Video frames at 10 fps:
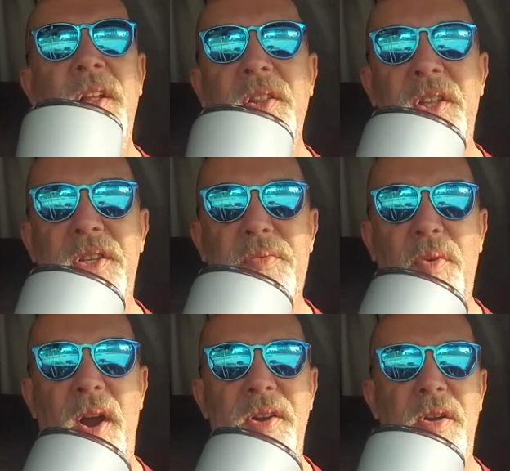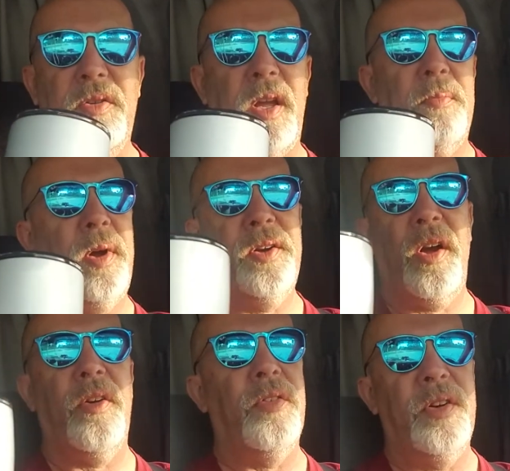these rhino cups, my
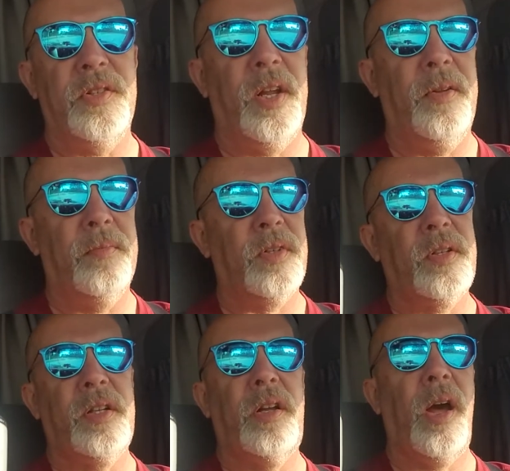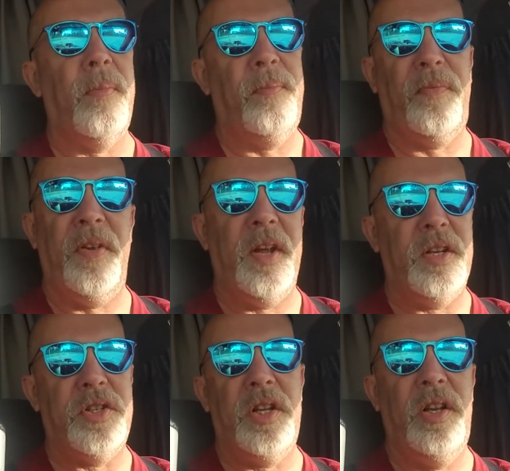daughter is a cup fiend.
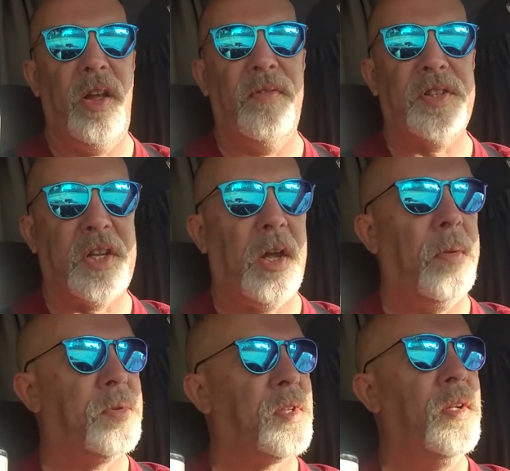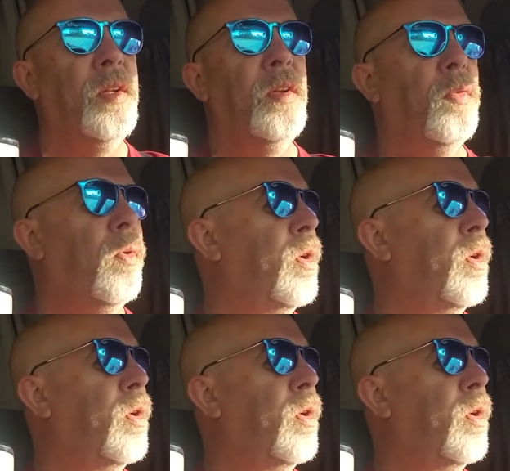She loves cups. What a